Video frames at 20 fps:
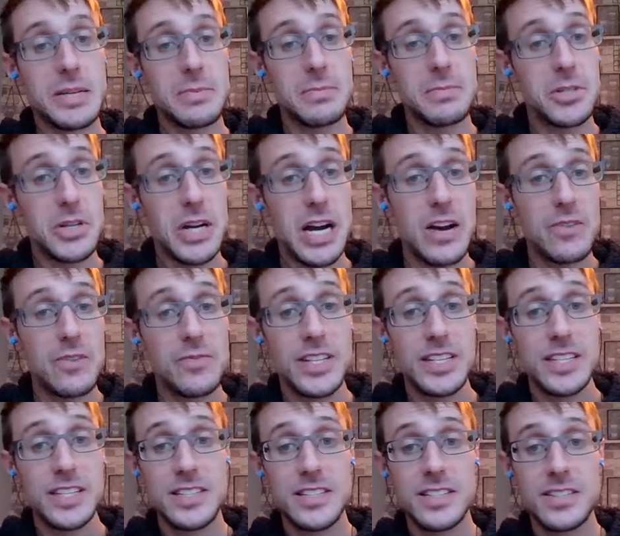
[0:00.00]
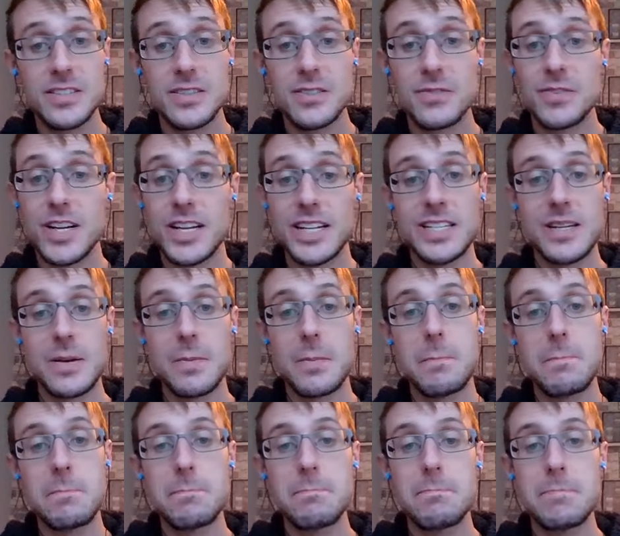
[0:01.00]
seem to have this
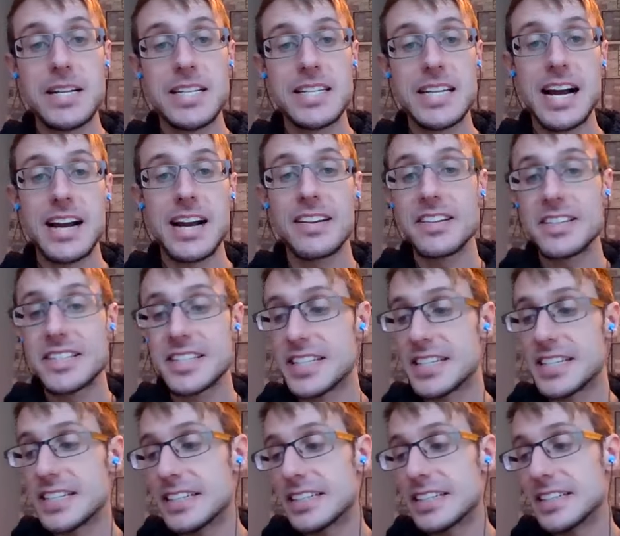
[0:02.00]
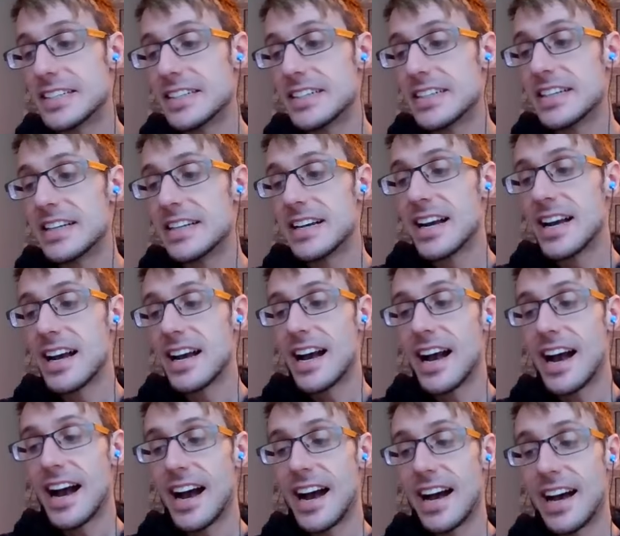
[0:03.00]
victim mentality.
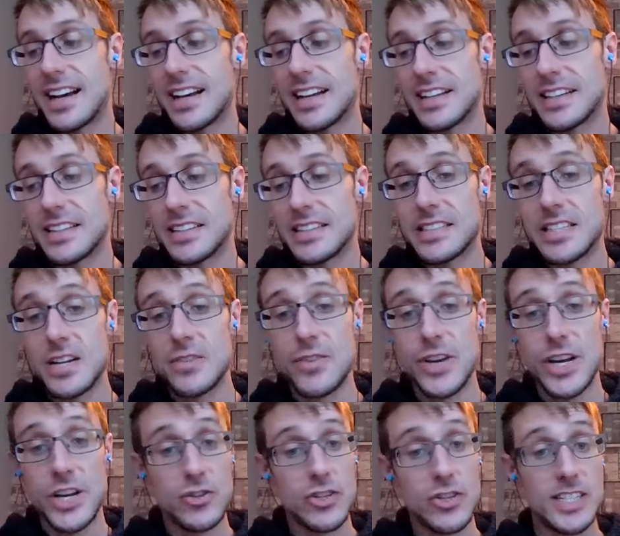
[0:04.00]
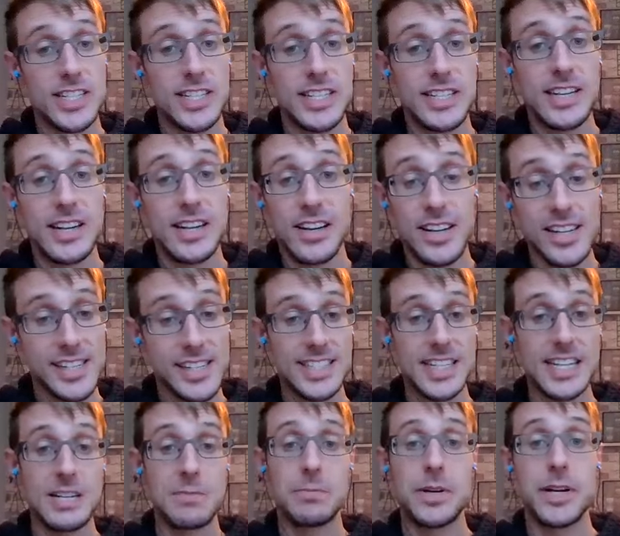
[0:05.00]
And if you're interested, like I
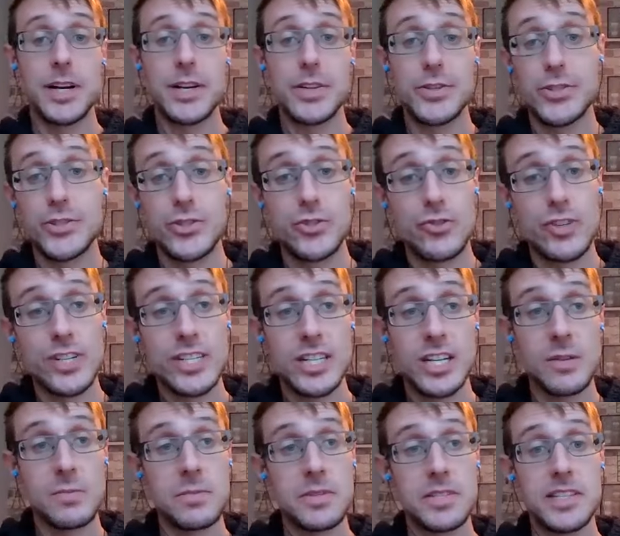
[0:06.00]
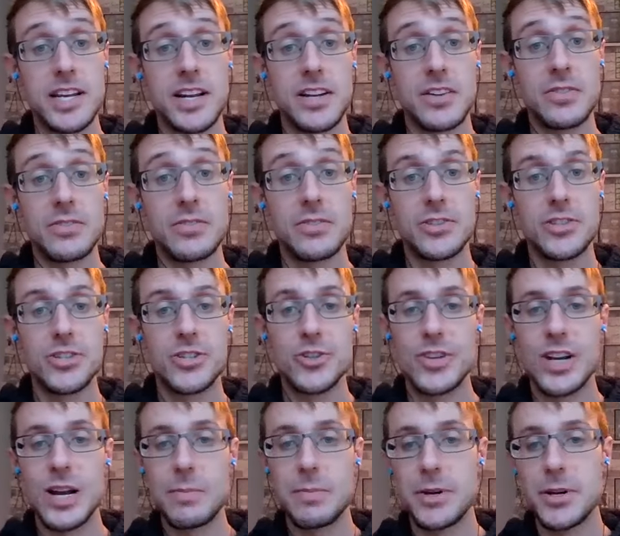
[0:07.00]
said, in my other story times, then do
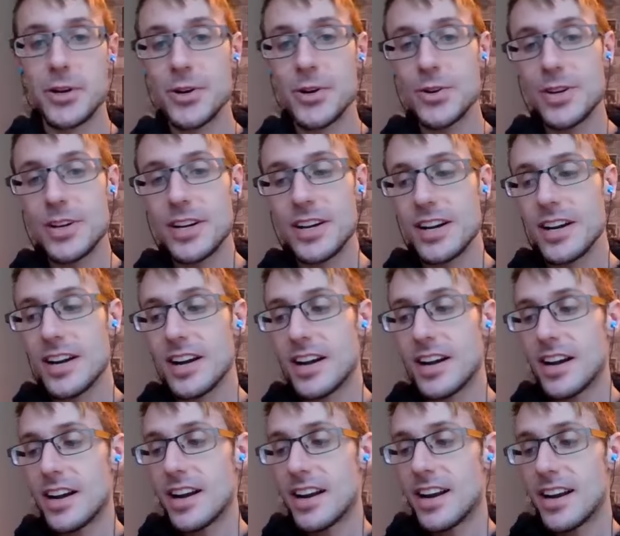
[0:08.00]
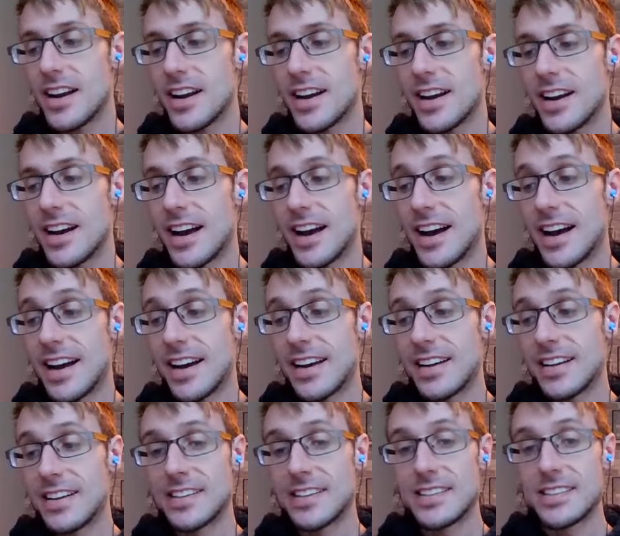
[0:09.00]
let me know.
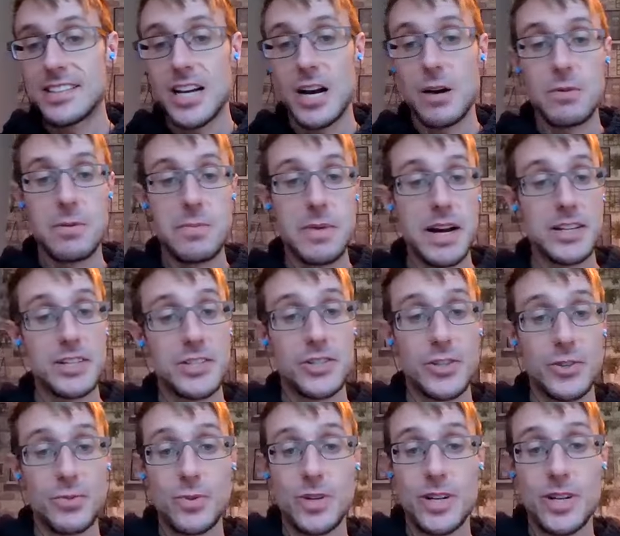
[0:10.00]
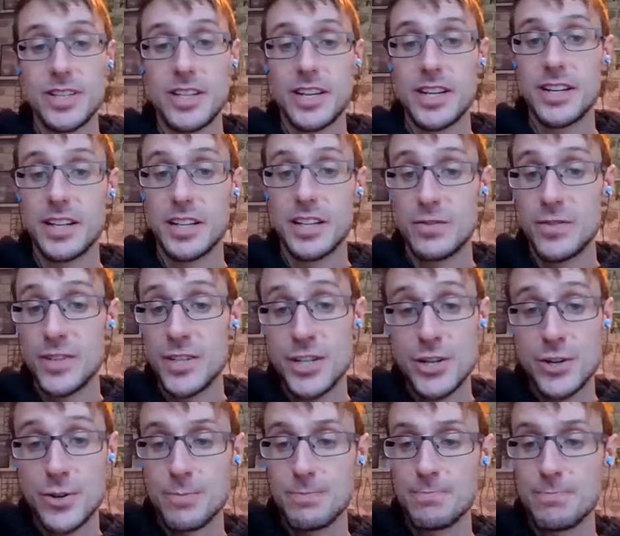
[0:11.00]
And I'll be back soon with another
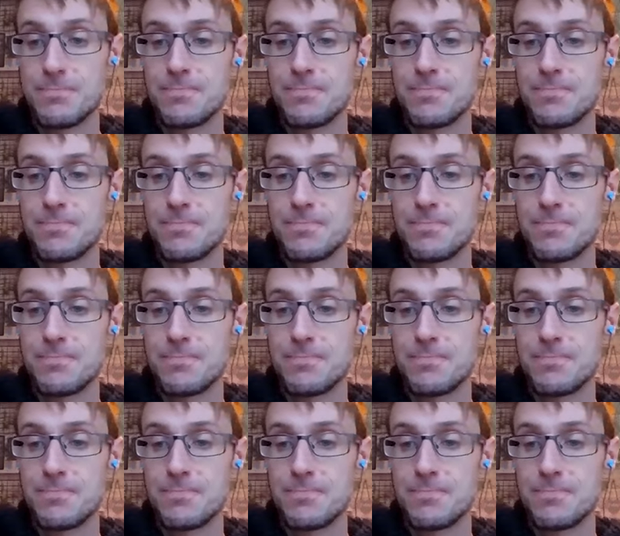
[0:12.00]
video.